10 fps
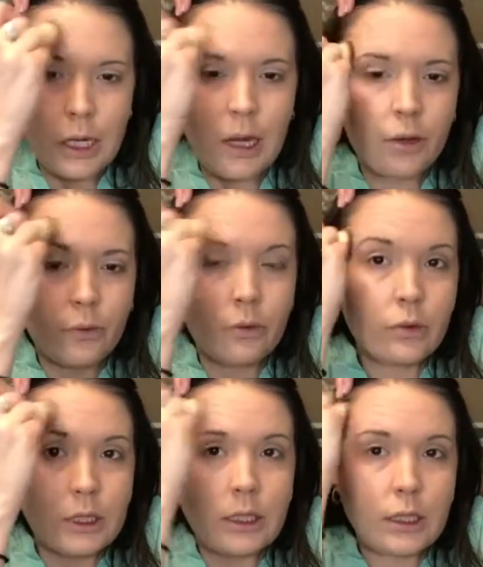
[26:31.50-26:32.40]
I
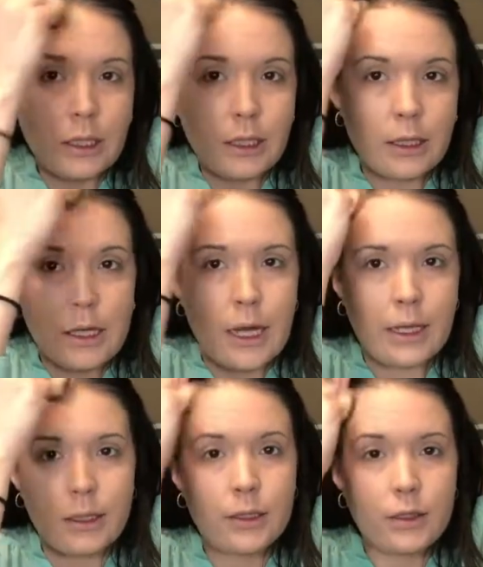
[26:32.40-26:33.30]
really
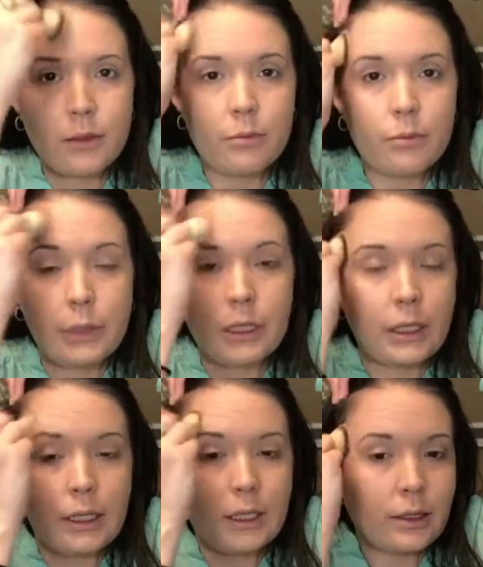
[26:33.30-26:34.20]
like
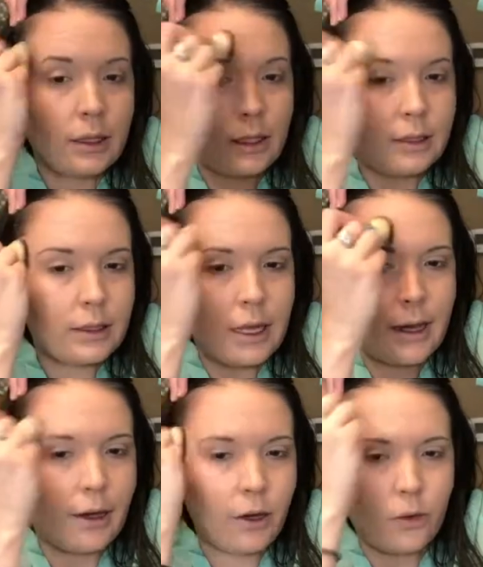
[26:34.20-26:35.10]
blending things
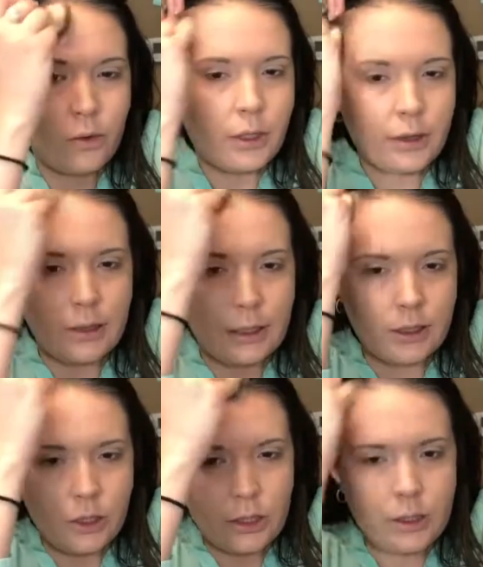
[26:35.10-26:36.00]
out and
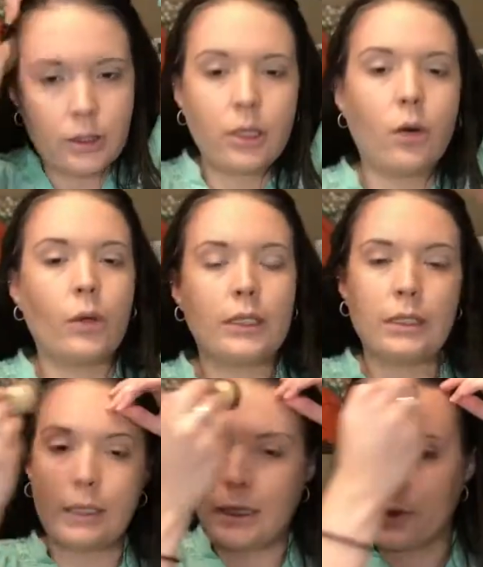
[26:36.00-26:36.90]
things just going
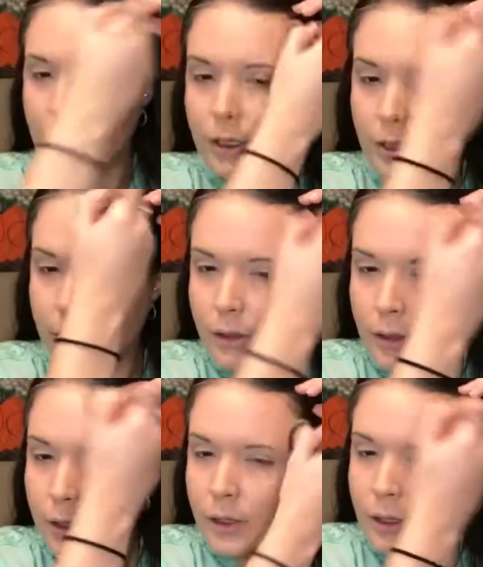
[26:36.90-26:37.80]
together
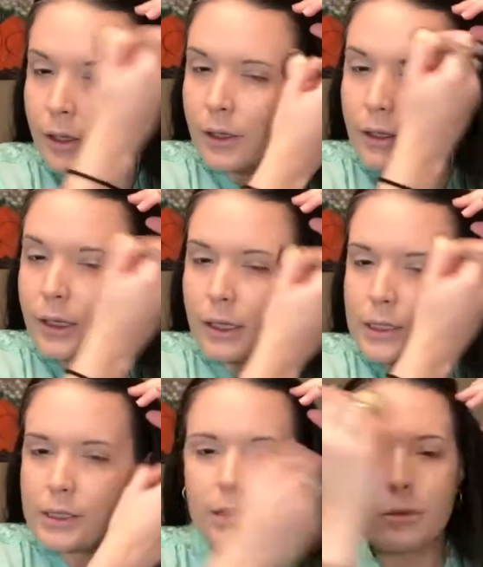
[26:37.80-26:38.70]
kind
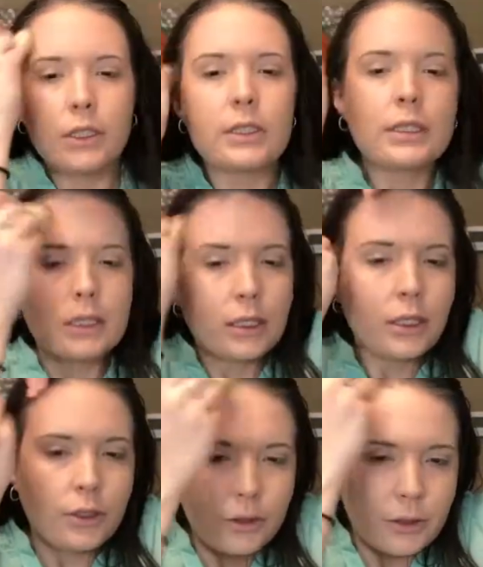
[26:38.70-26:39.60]
of seamlessly,
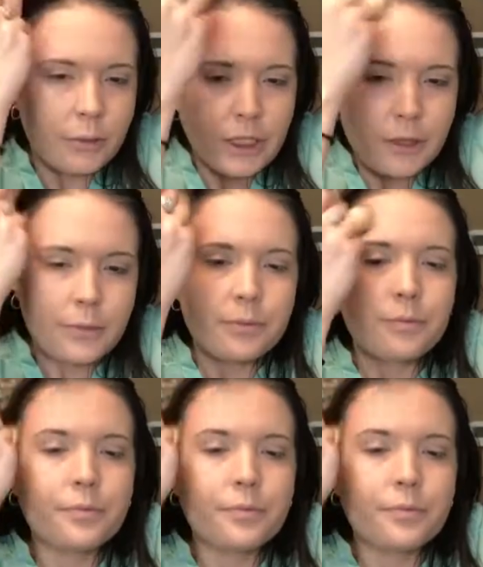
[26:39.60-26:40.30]
you know what I mean?